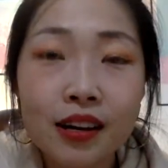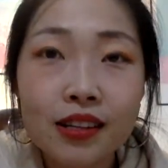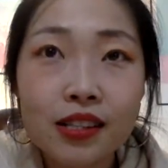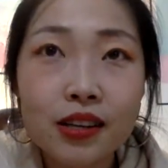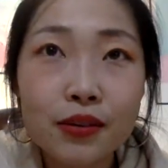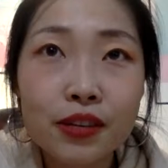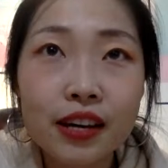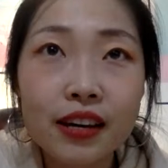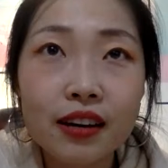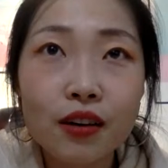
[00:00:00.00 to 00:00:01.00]
So I was
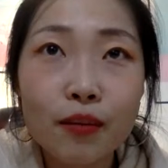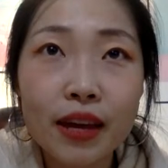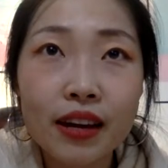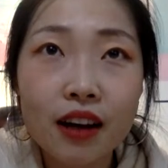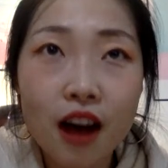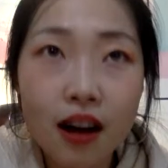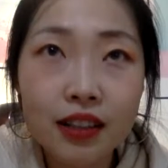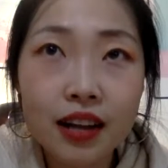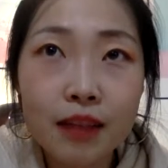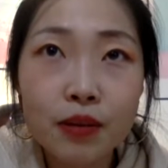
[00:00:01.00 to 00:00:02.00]
like, oh my God, I'm